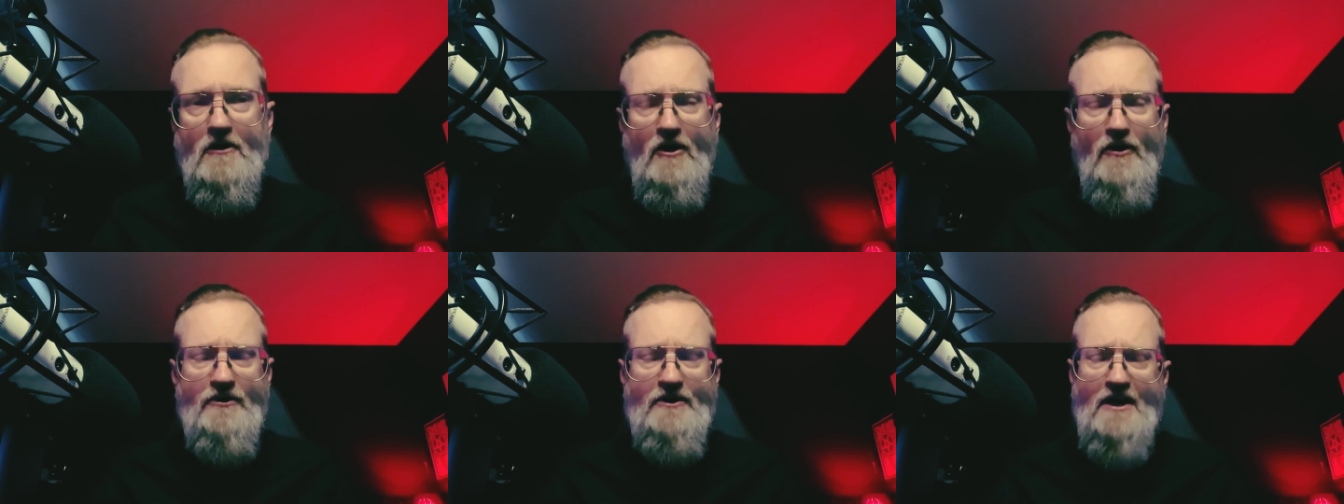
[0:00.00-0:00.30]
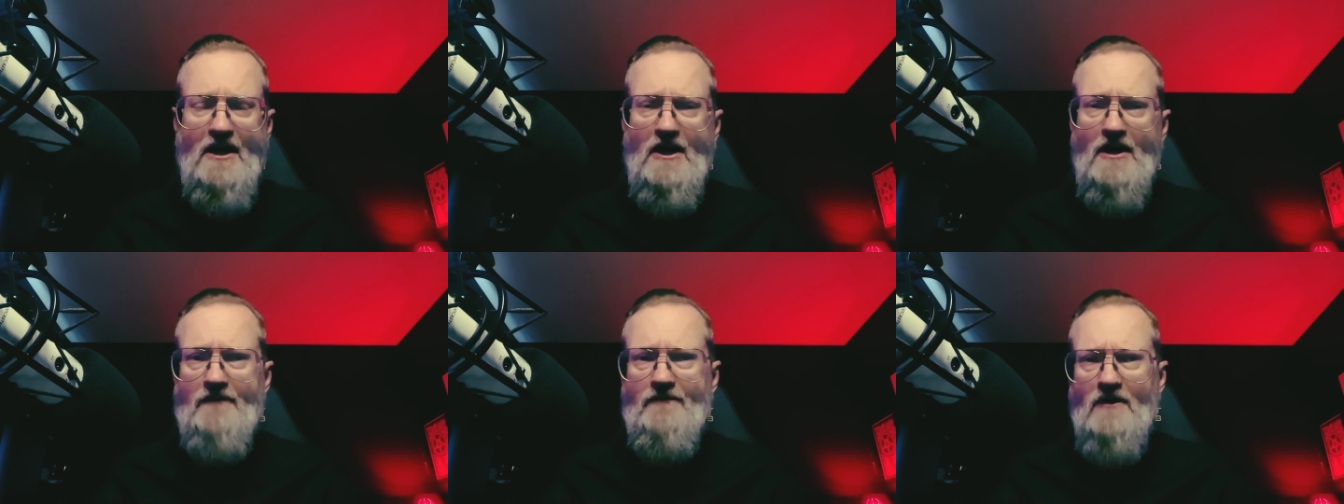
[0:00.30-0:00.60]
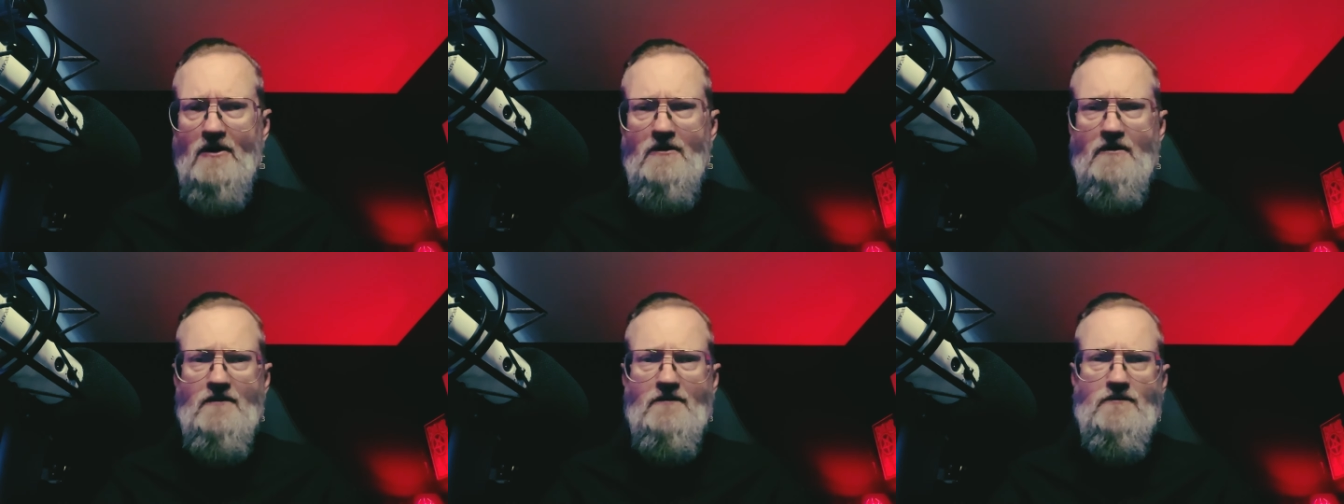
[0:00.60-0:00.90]
oh yeah,
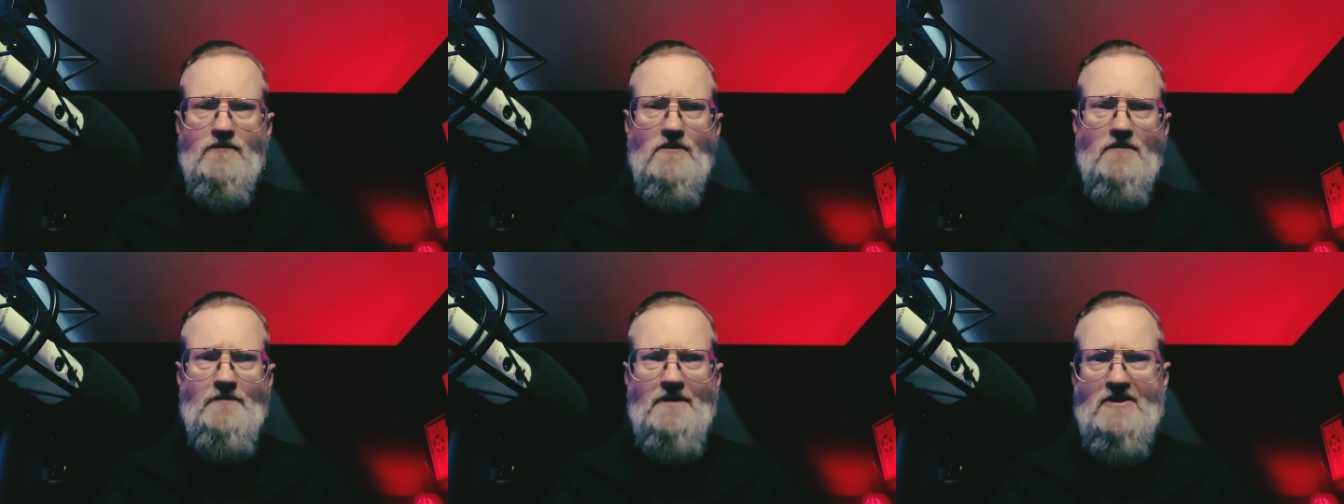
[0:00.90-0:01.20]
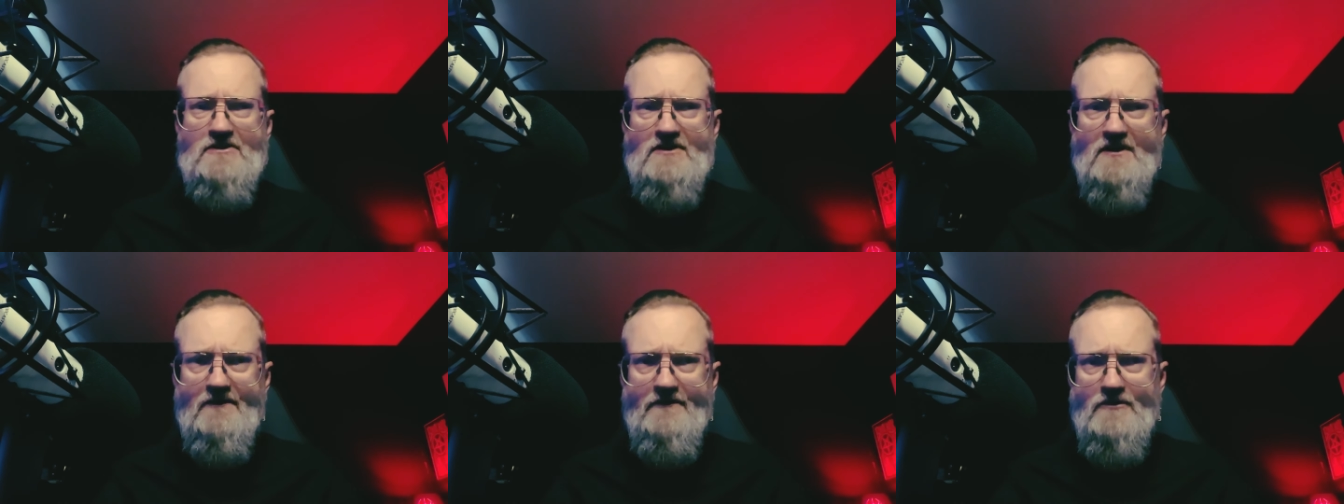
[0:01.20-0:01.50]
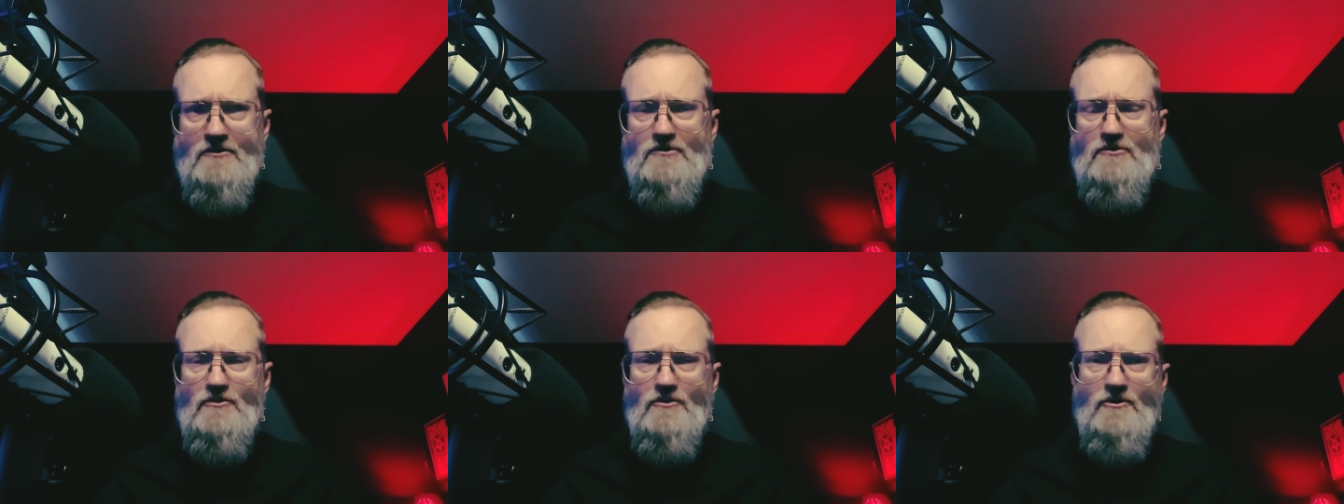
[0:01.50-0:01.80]
follow the four basic
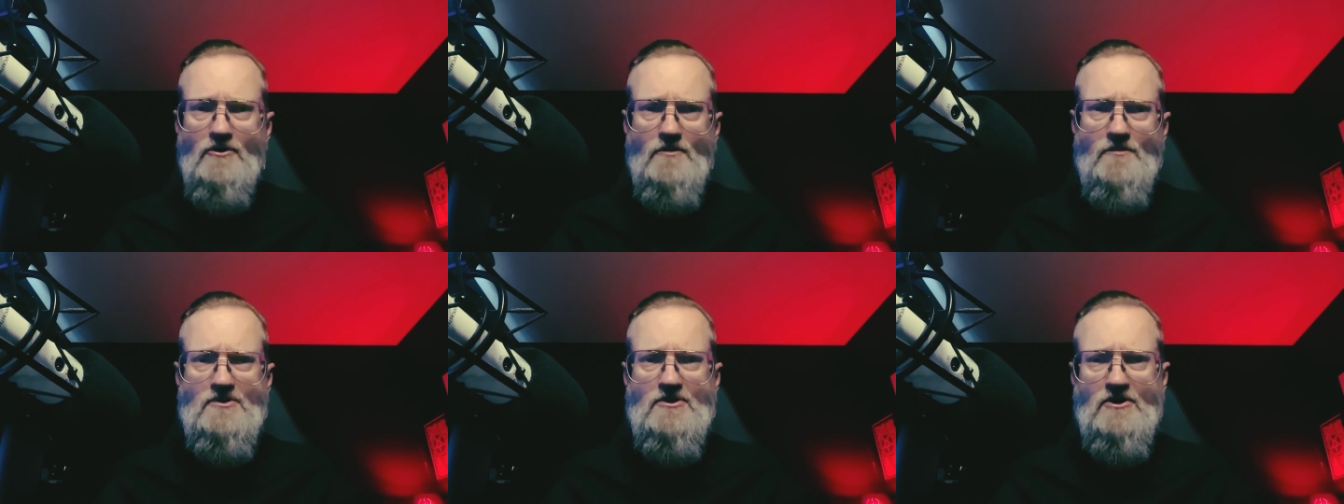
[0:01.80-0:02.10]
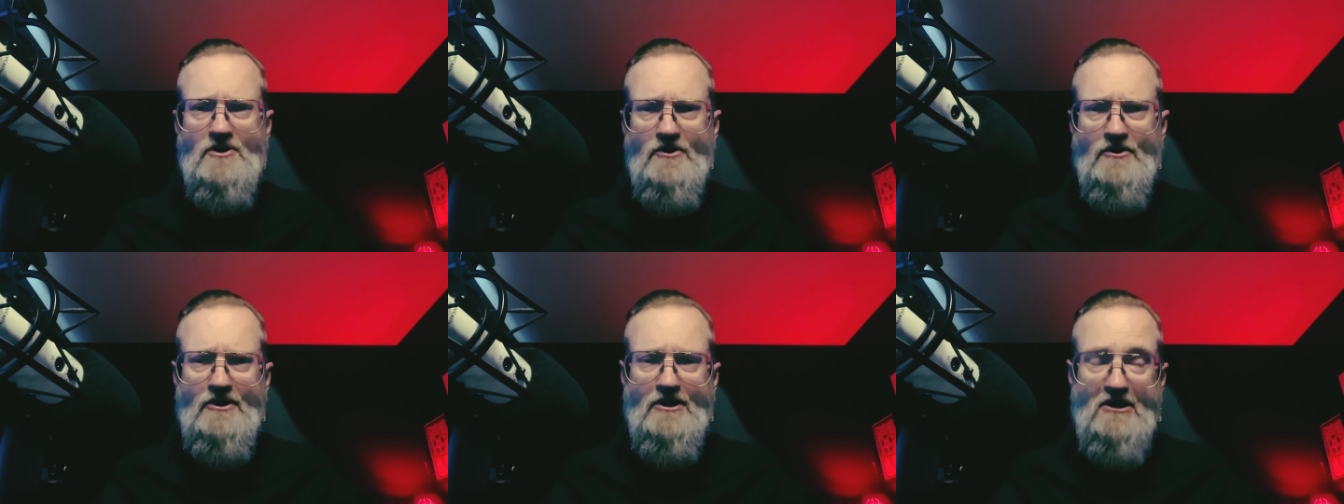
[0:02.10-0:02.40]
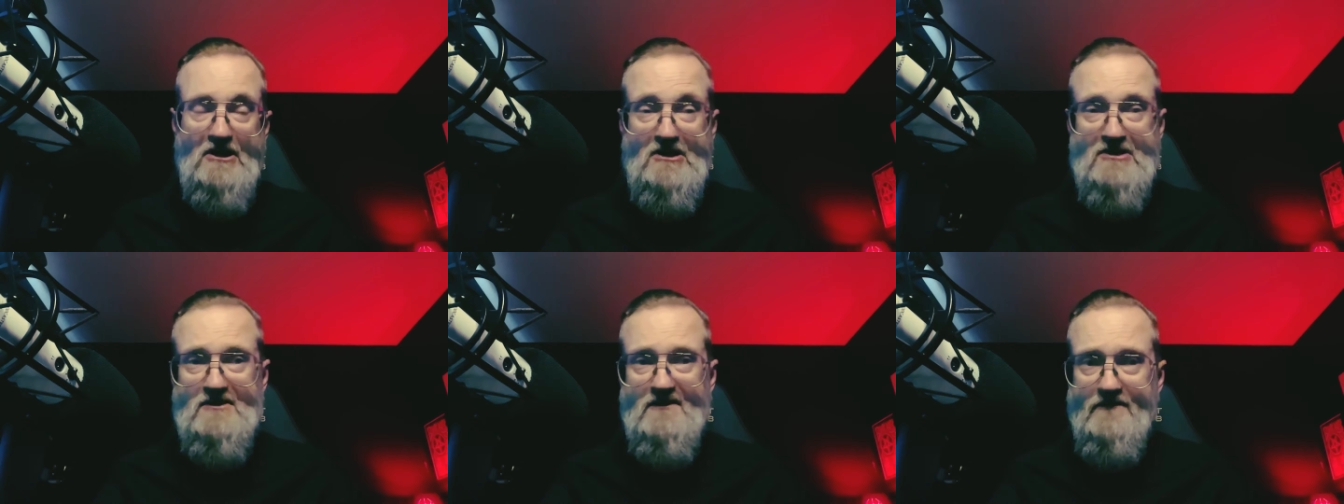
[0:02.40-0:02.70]
food groups, you know, get
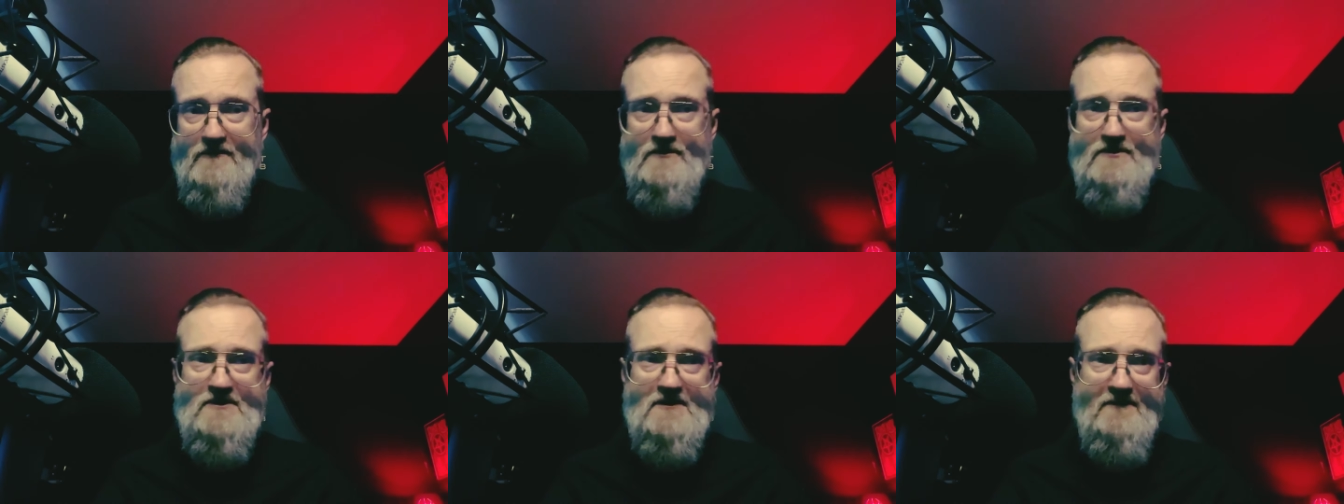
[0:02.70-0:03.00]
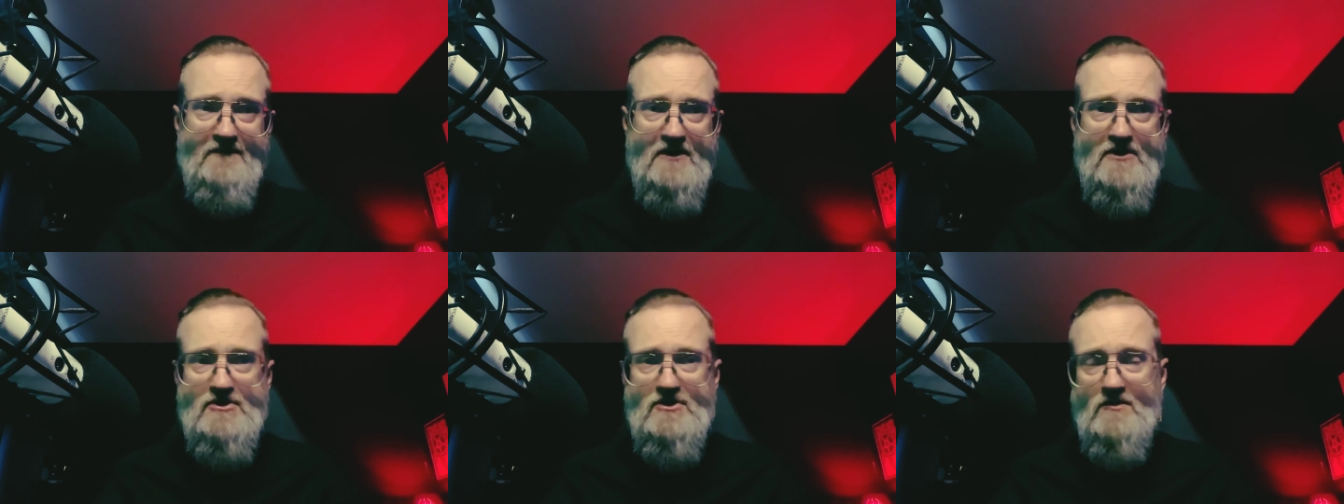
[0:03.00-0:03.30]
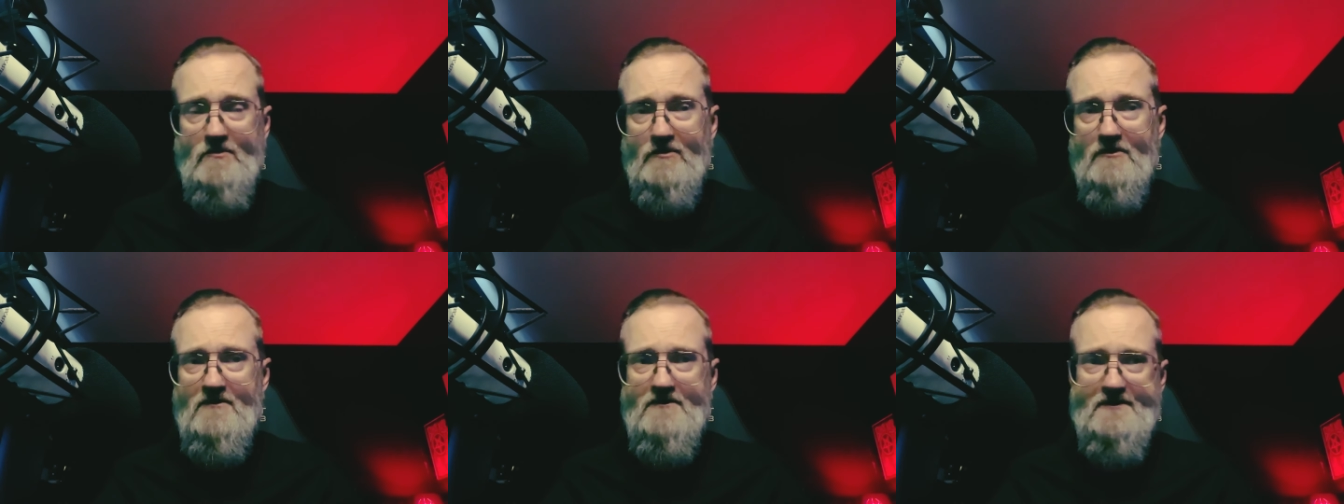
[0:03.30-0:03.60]
lots of fruits and
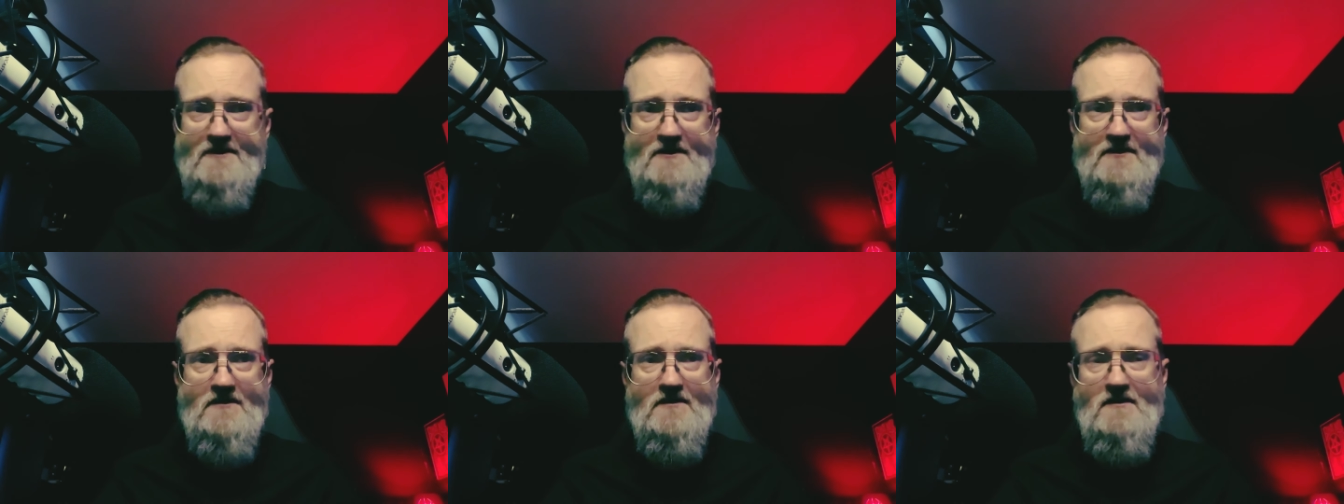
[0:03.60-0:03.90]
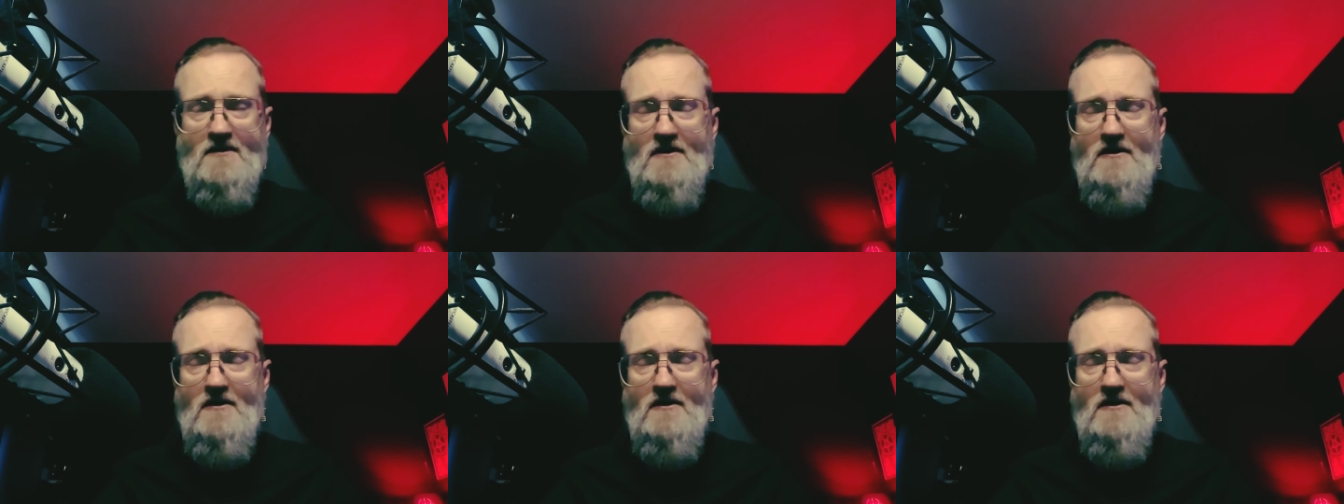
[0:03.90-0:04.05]
vegetables. And,